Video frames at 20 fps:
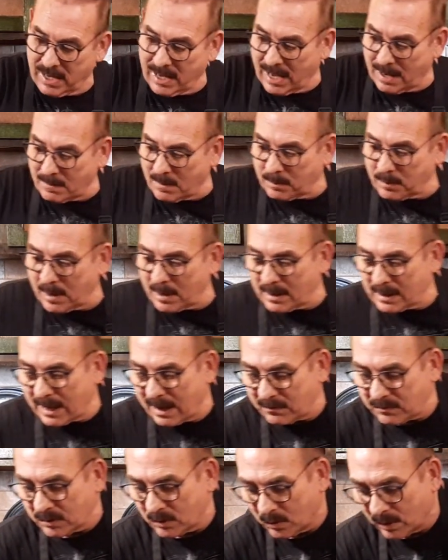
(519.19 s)
And we'll probably
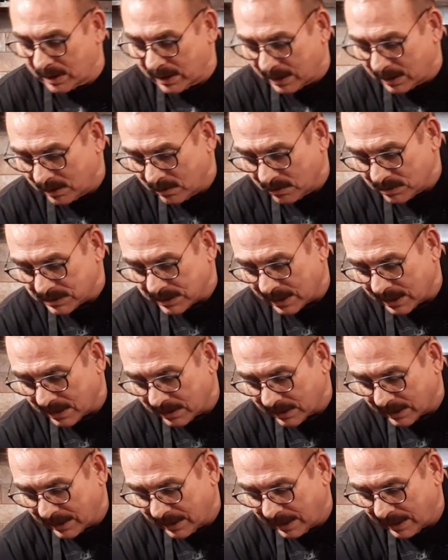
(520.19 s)
have to go ahead and use that
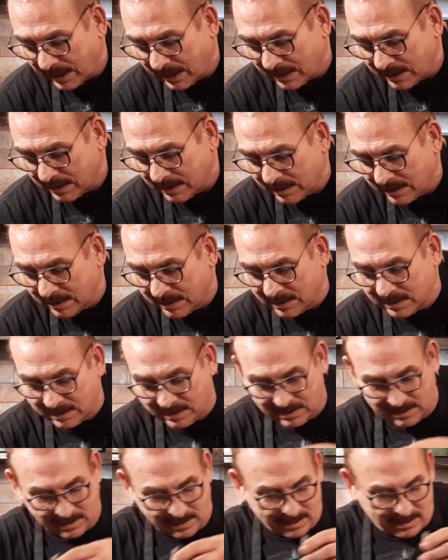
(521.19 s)
other can
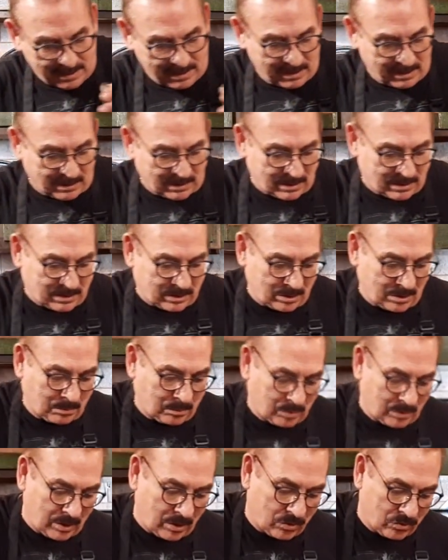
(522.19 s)
because it's still
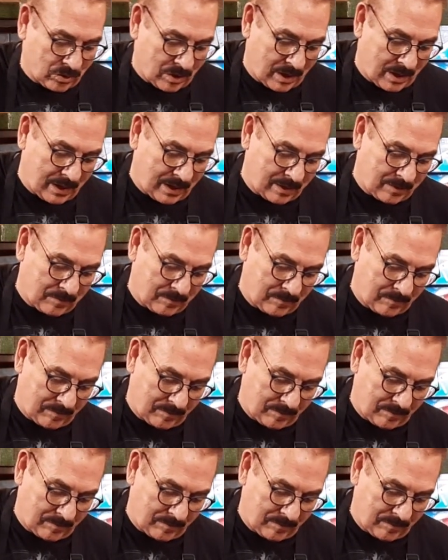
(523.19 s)
pretty dry.